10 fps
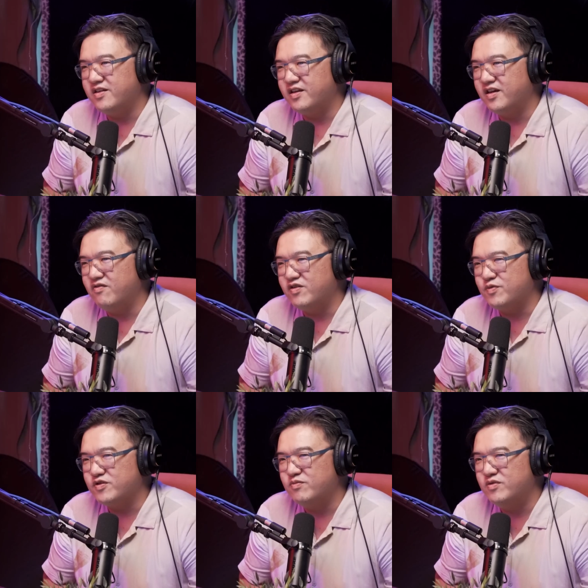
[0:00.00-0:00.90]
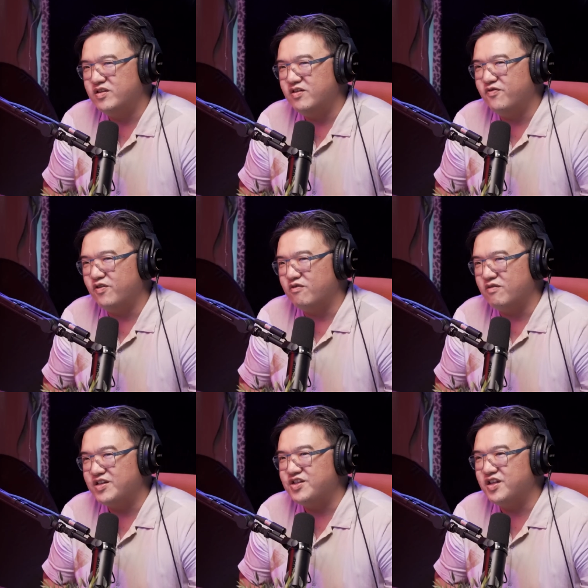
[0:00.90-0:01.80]
taking responsibility for
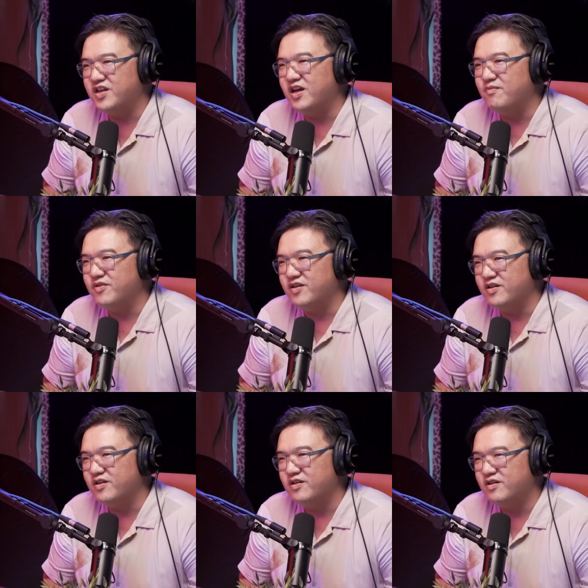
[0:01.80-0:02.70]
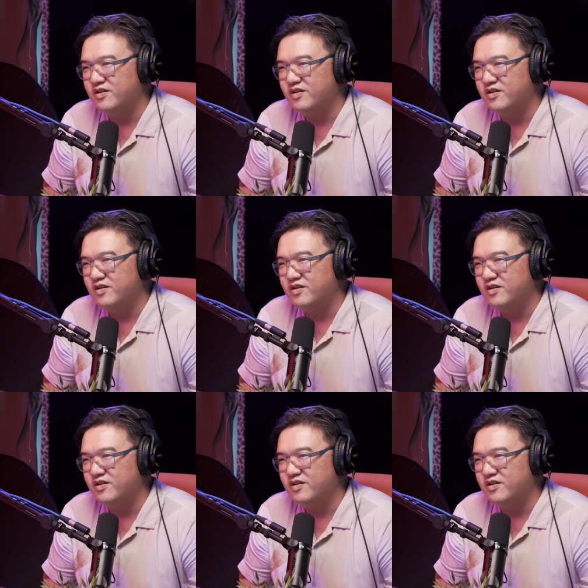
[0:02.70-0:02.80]
ratcheting up the